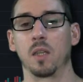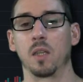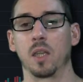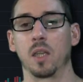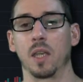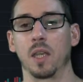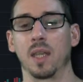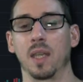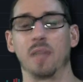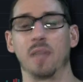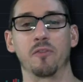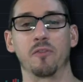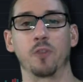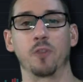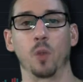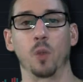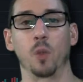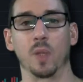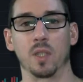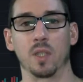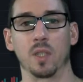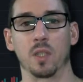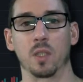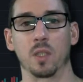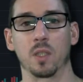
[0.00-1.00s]

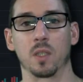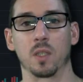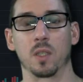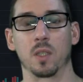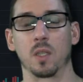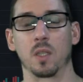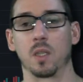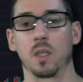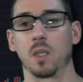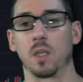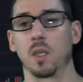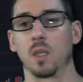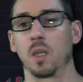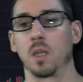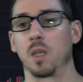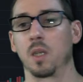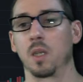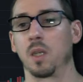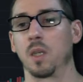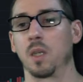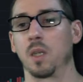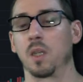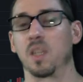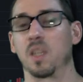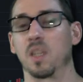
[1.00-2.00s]
influence.
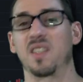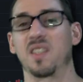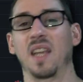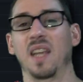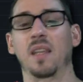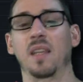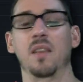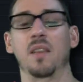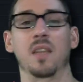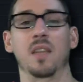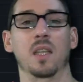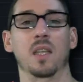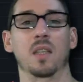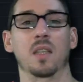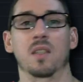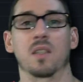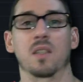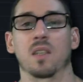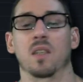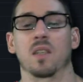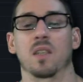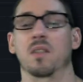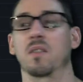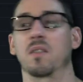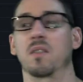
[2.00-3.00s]
The second thing
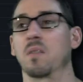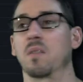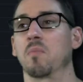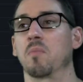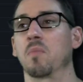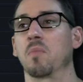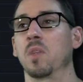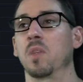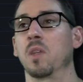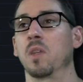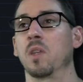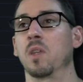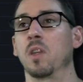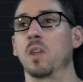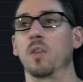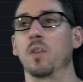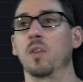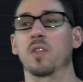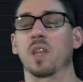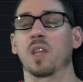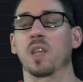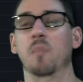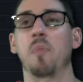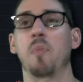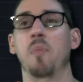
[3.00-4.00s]
is the
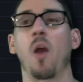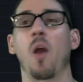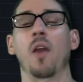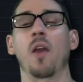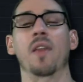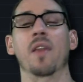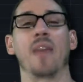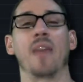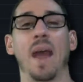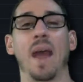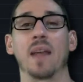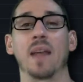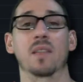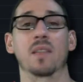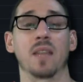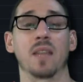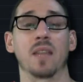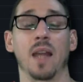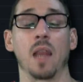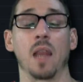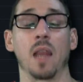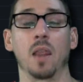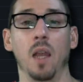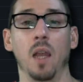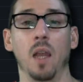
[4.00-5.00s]
second part of that is that
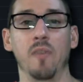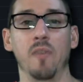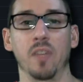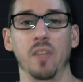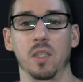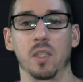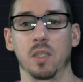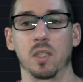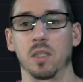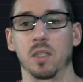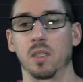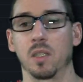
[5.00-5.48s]
I love it.